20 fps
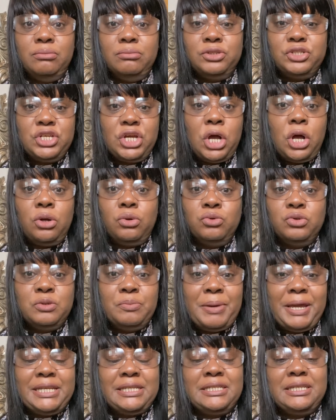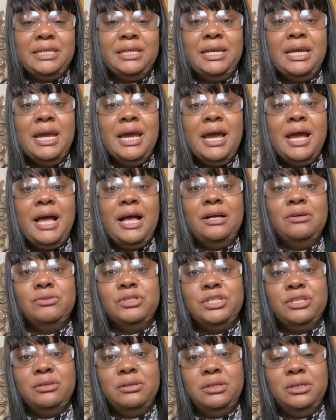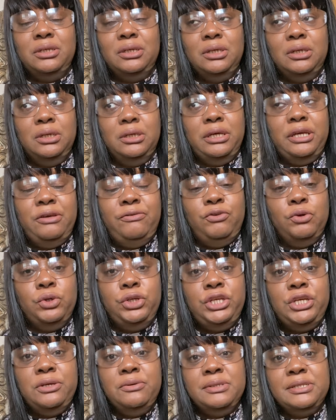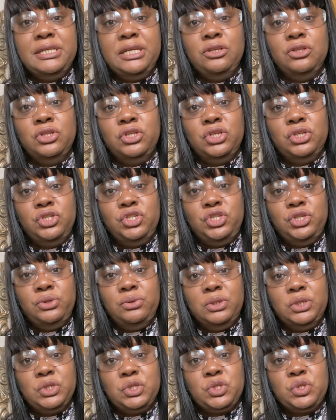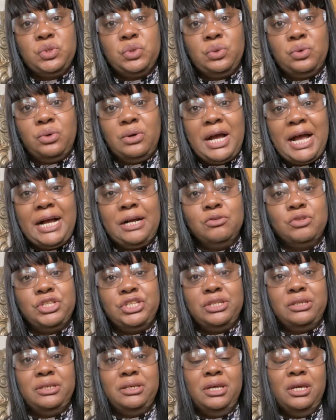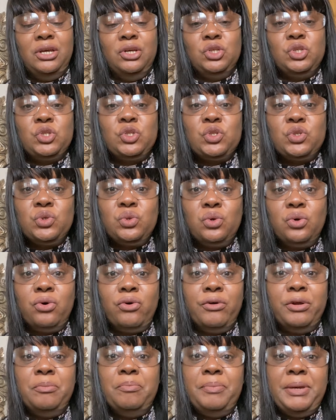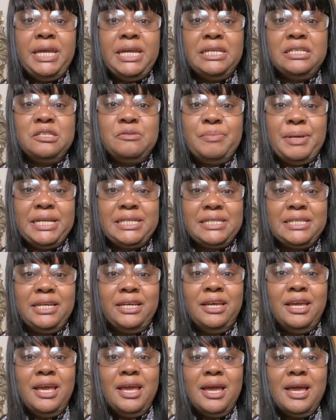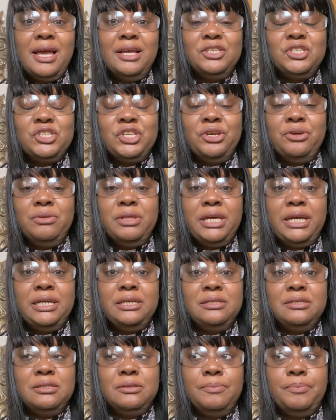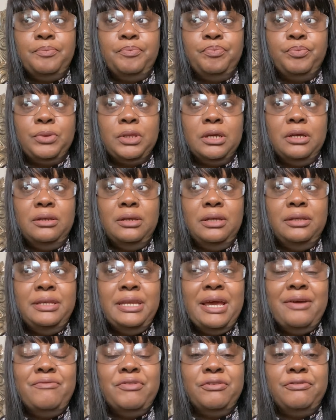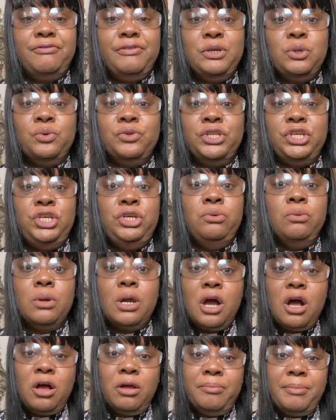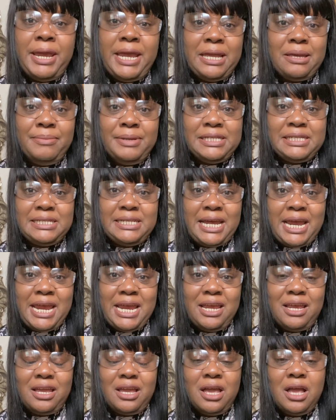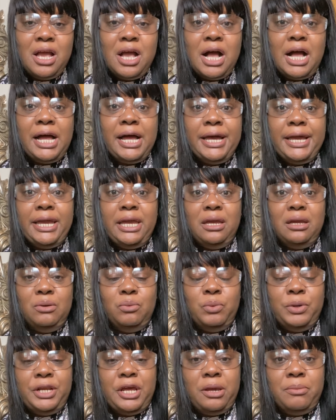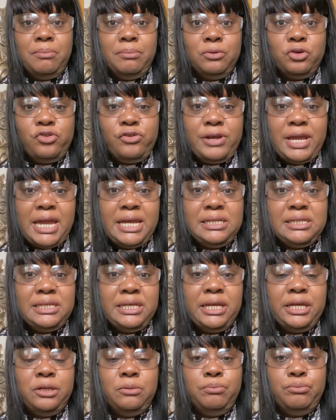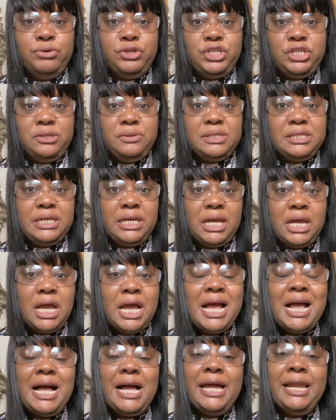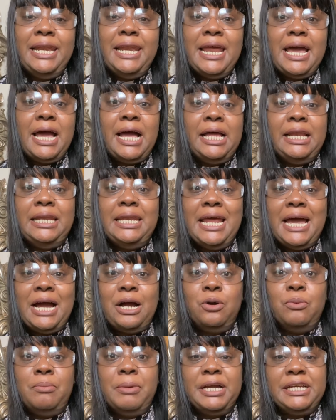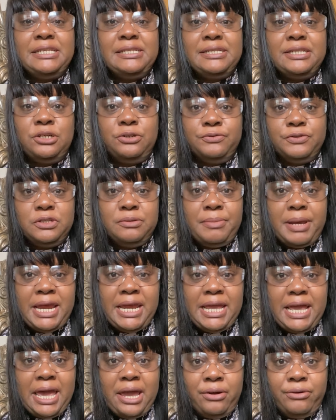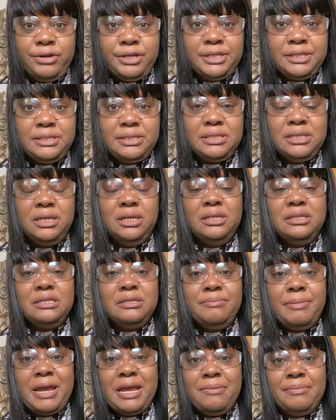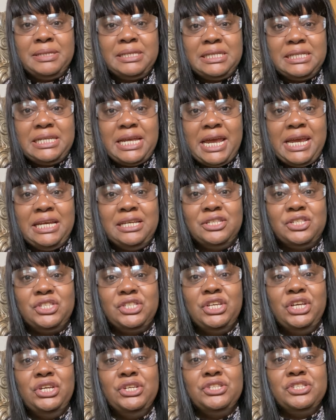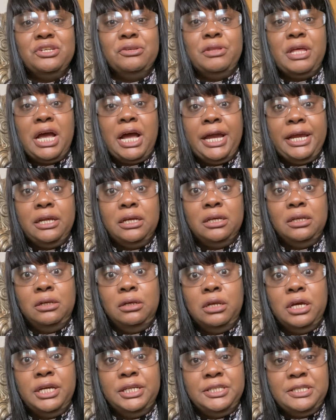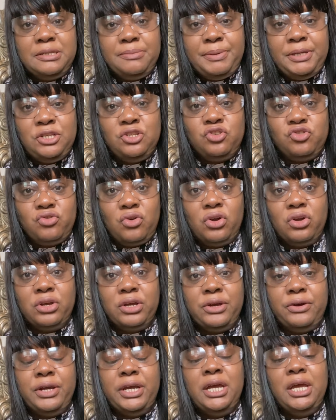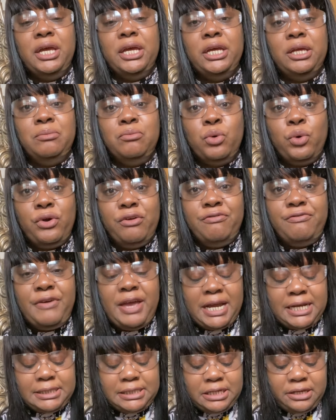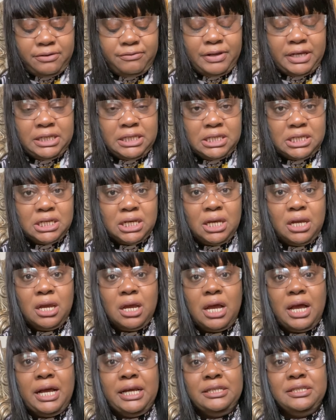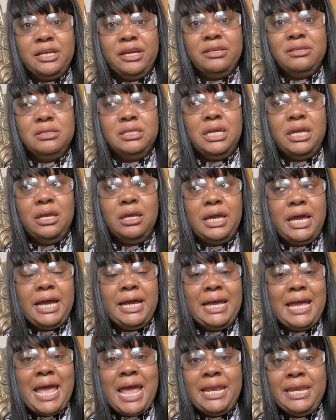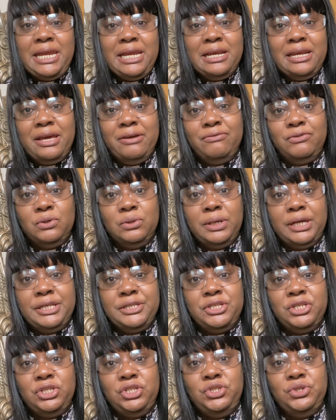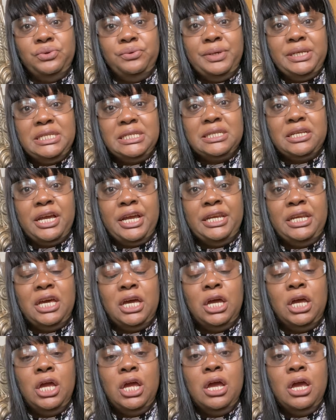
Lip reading: to hold better, how to, if you're using the jeweler's saw, how to saw and pierce better. So there's never feel that you can't make a mistake. When I'm creating and producing, I allow myself to make errors, to make mistakes, so that I can learn to be stronger and more effective. And I think at any level as a jewelry designer,